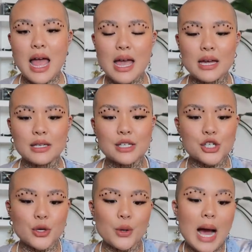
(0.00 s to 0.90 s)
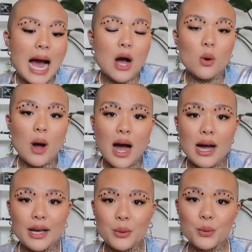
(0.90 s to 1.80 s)
and to show you how
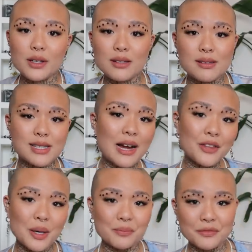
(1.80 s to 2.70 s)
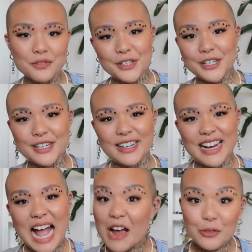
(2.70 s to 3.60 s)
I would style them for
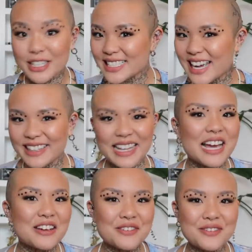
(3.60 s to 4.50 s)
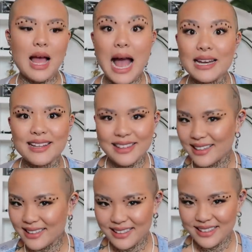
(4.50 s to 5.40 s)
everyday life.
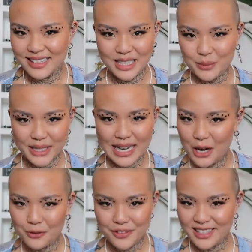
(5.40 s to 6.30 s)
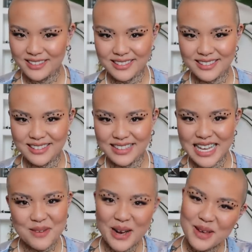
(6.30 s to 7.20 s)
Anything can be an outfit,
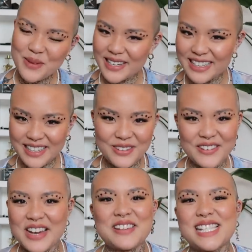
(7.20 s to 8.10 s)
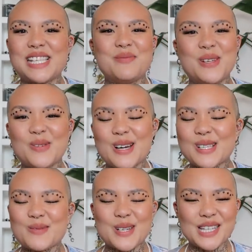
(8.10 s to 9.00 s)
in my opinion. You guys see me wear
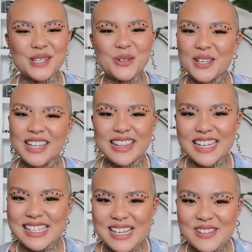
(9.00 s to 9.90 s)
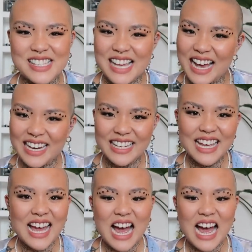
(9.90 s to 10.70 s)
some really kooky things outside.